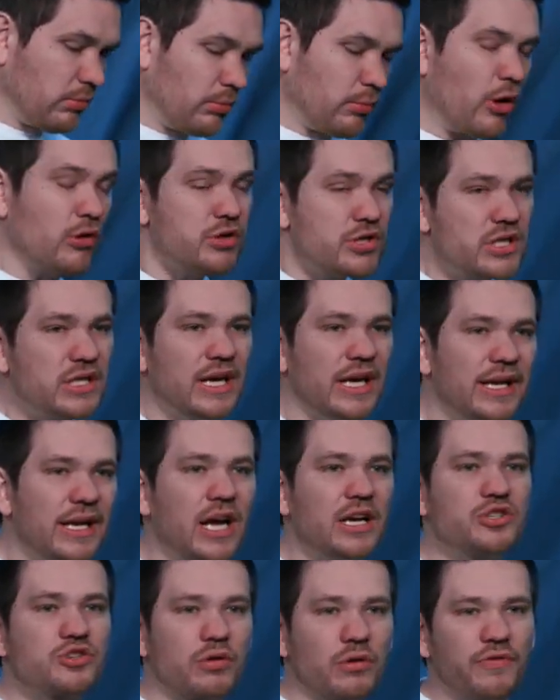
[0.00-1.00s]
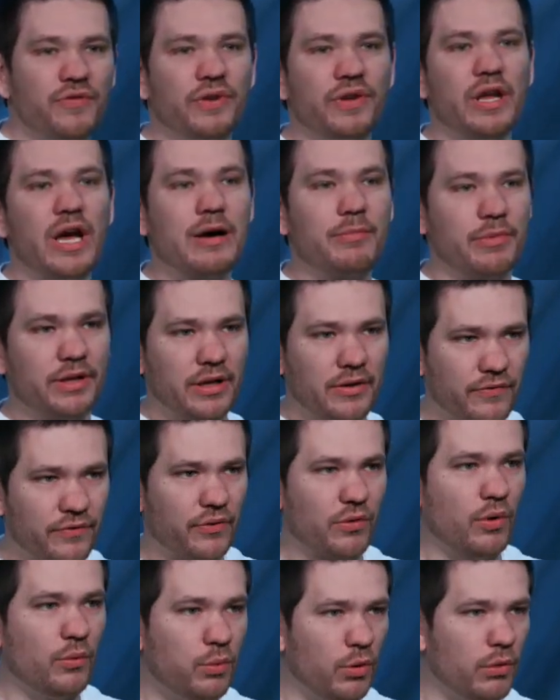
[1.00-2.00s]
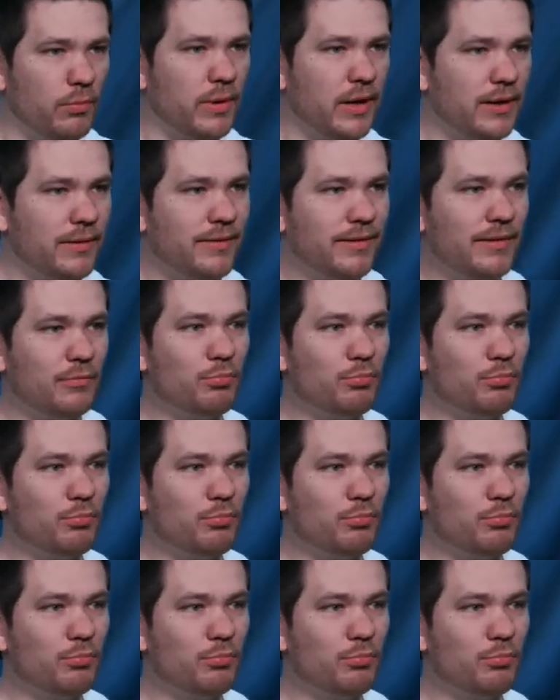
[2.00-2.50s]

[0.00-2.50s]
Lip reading: mostly a natural phenomena for a woman,